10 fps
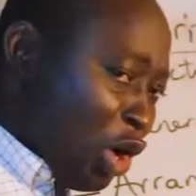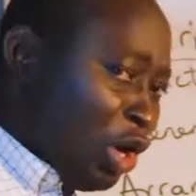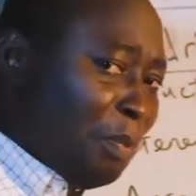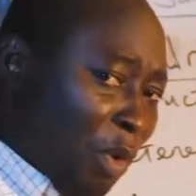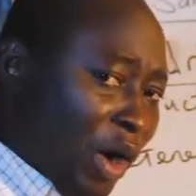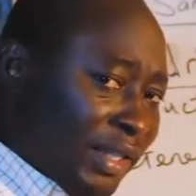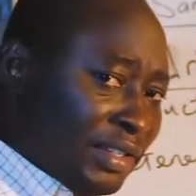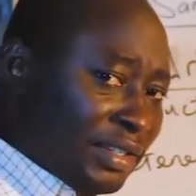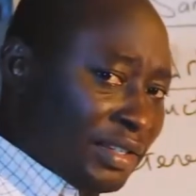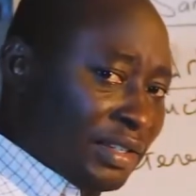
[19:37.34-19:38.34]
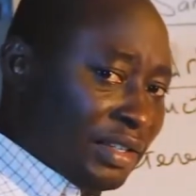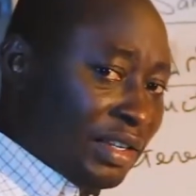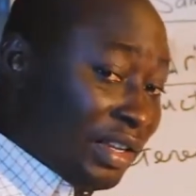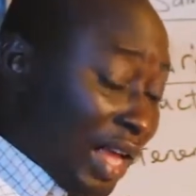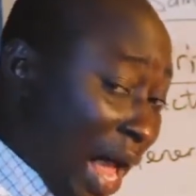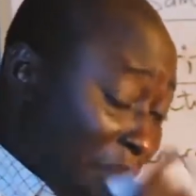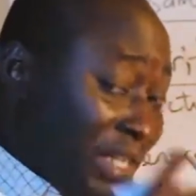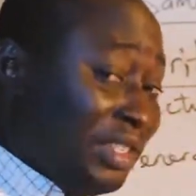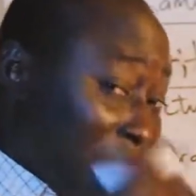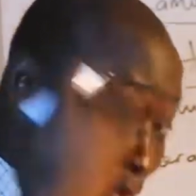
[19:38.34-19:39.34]
your points,
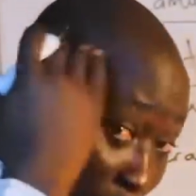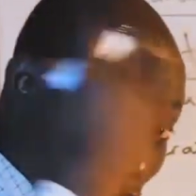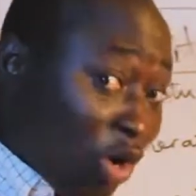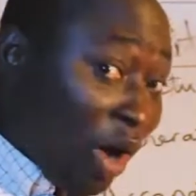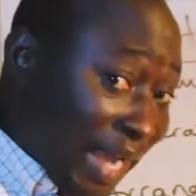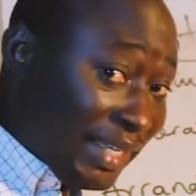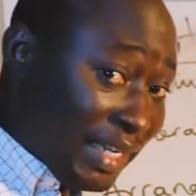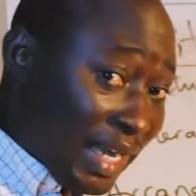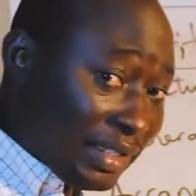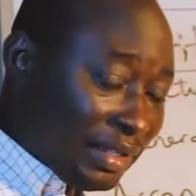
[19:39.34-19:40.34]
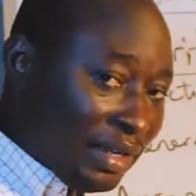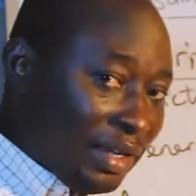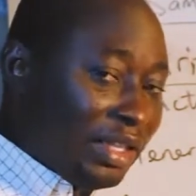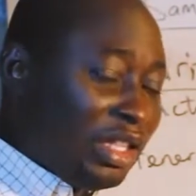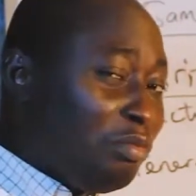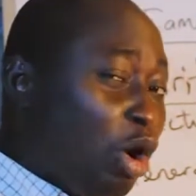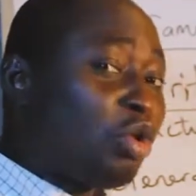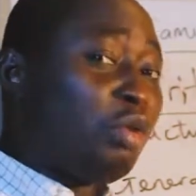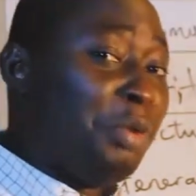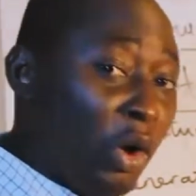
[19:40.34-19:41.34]
the more your ideas, the more
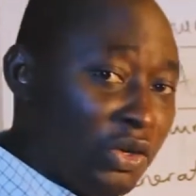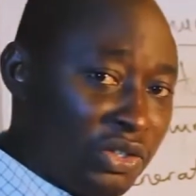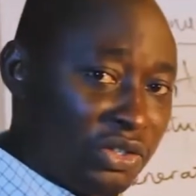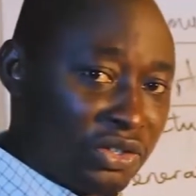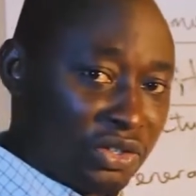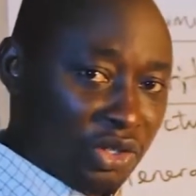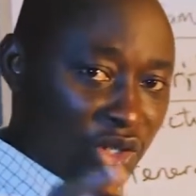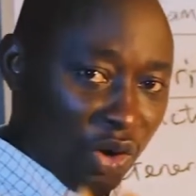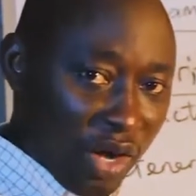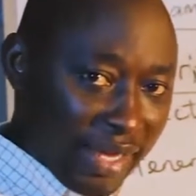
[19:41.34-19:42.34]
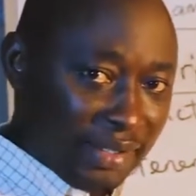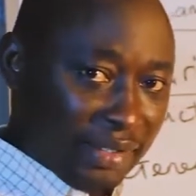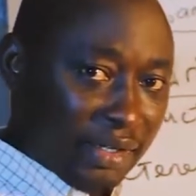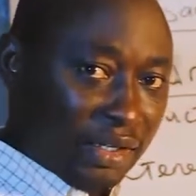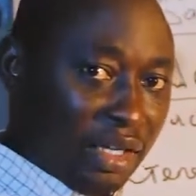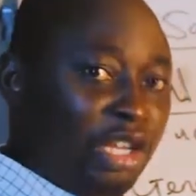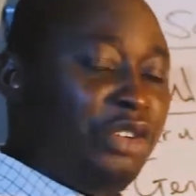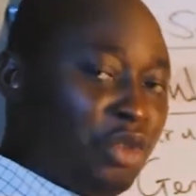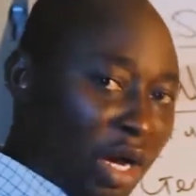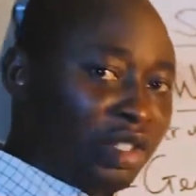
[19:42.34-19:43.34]
robust your essay, if you
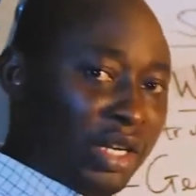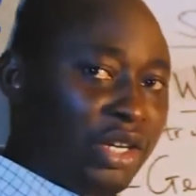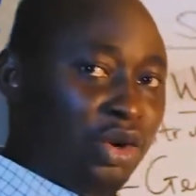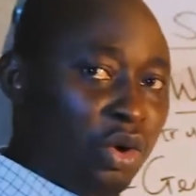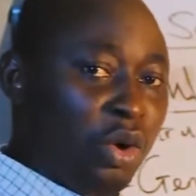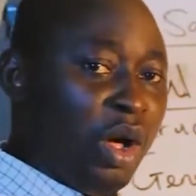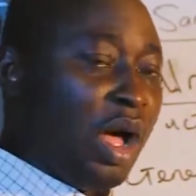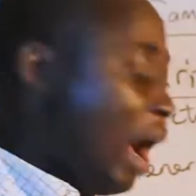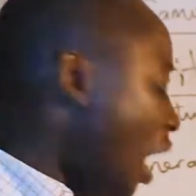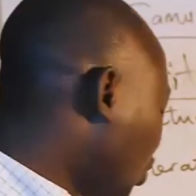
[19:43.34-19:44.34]
actually know how to